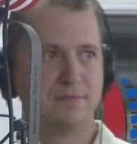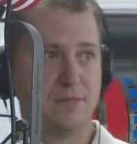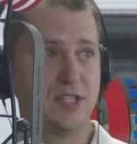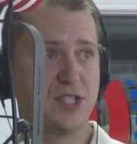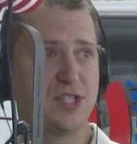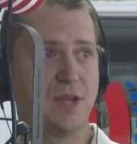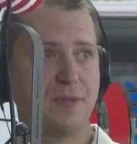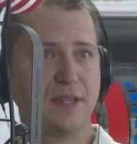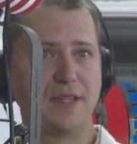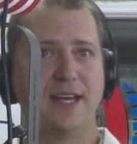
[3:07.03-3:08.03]
this is
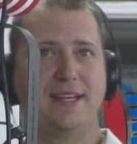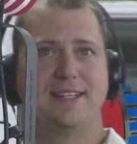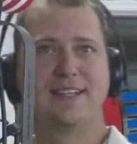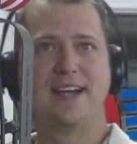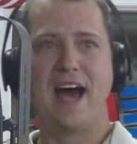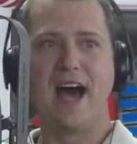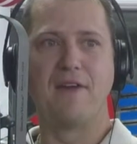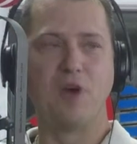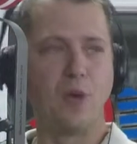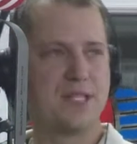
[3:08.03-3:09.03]
something that
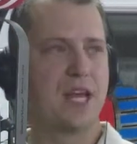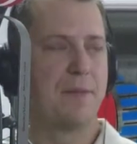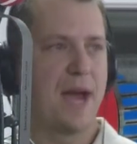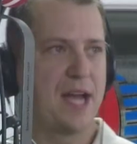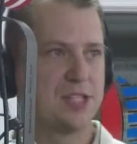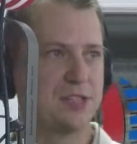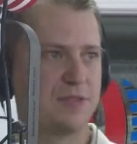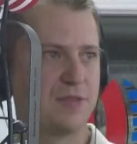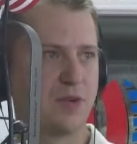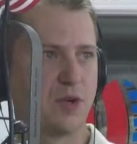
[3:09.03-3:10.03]
I've always had a
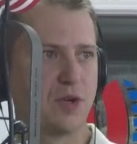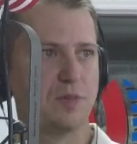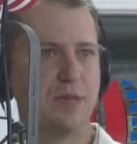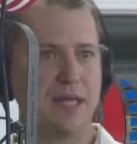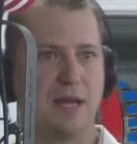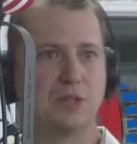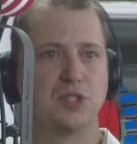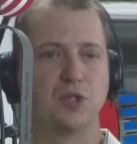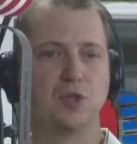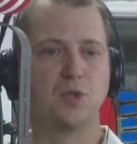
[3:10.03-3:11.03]
passion for, being able
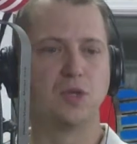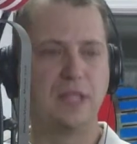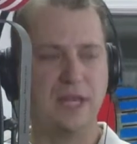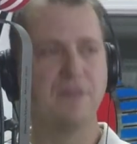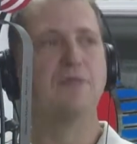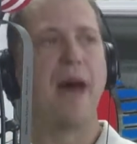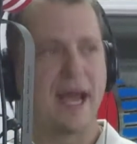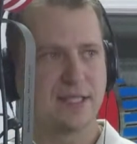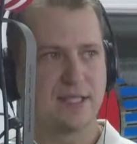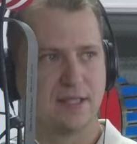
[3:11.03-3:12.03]
to give
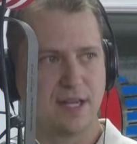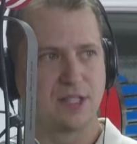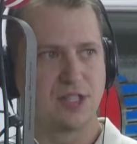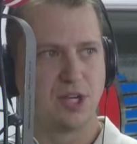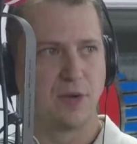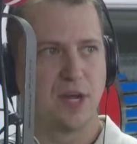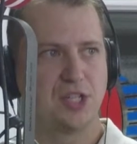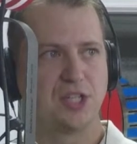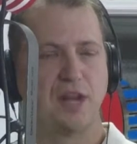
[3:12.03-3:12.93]
back to the next generation.